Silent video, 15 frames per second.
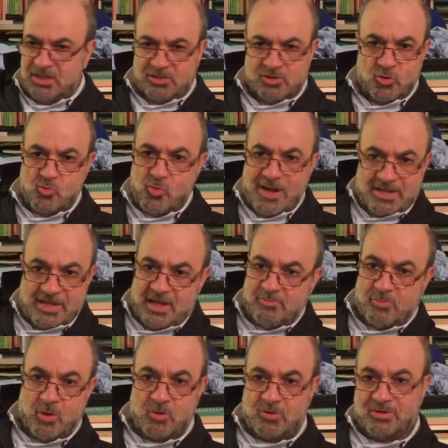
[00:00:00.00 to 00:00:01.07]
No one
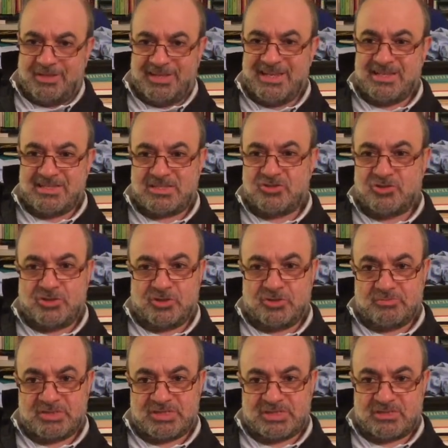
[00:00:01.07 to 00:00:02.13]
among these
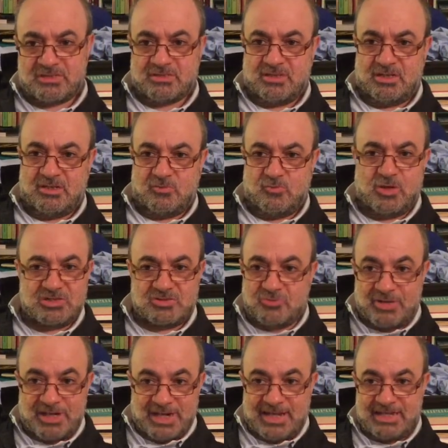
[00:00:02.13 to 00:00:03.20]
terms was
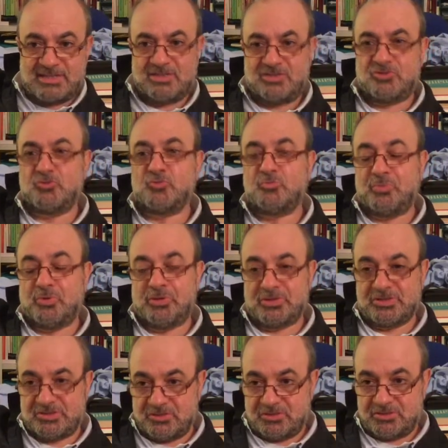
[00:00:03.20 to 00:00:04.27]
related to
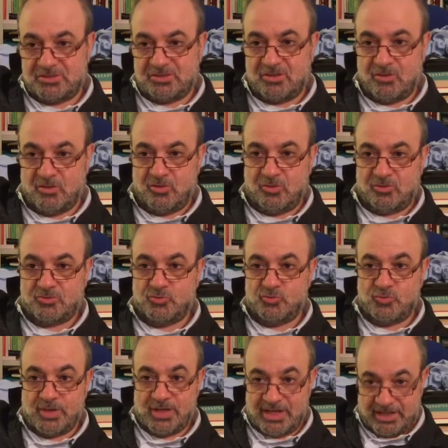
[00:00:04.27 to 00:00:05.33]
person or
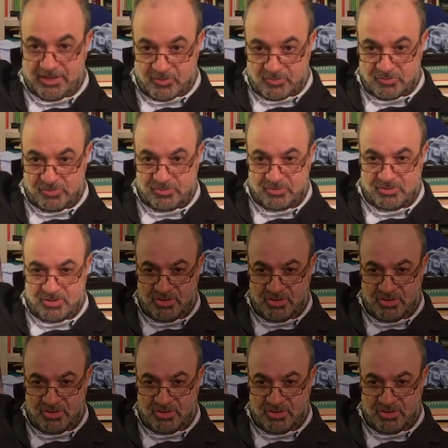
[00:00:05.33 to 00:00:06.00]
to Eros.